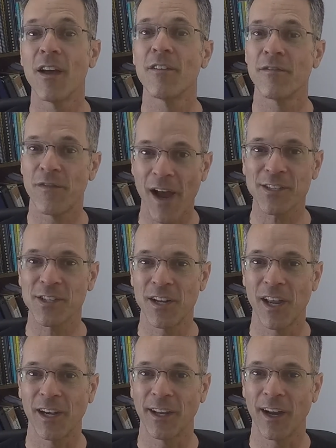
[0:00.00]

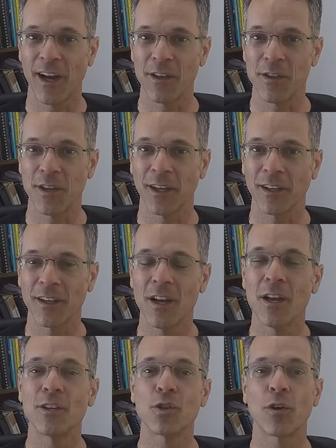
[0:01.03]
Fascinating, I think.
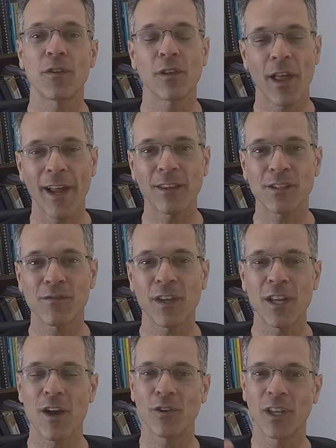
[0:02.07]
So if you like this
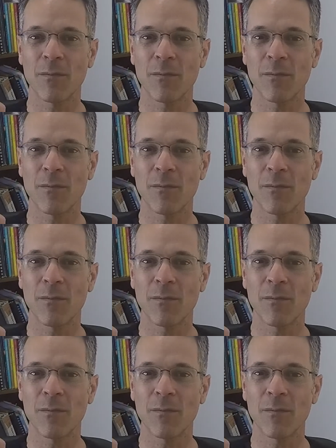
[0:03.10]
video,